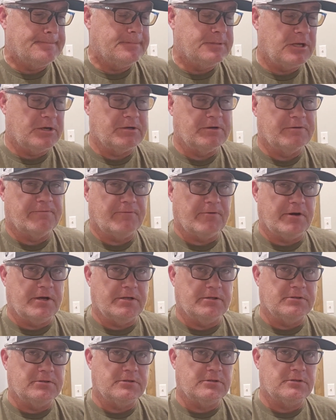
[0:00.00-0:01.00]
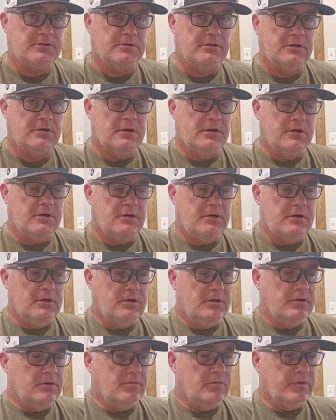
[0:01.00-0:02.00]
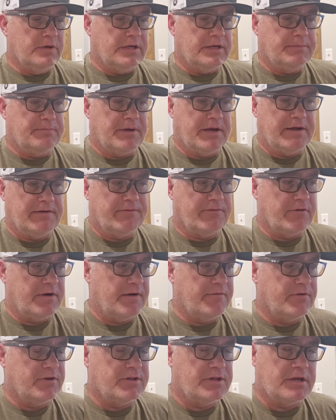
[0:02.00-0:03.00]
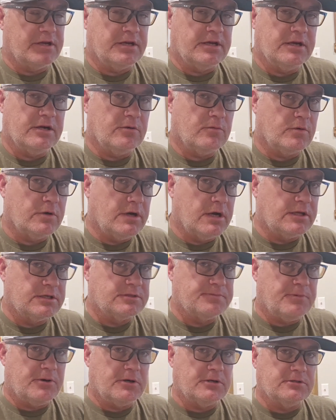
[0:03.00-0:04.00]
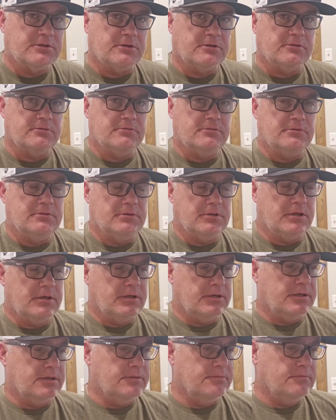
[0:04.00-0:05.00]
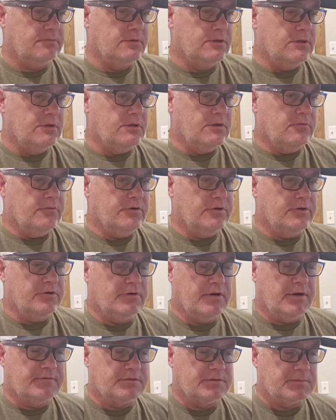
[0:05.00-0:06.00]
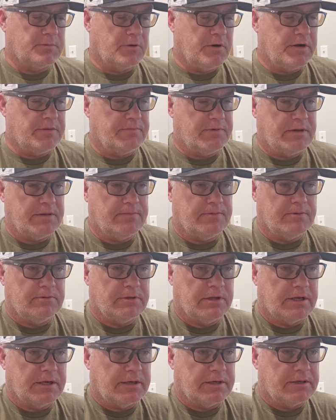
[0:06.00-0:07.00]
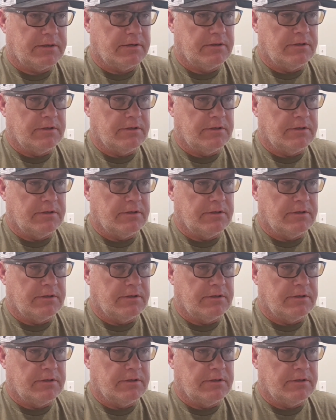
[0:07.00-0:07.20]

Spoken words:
tell your friends. We pay for everything here. We're not sponsored. We do have some great people like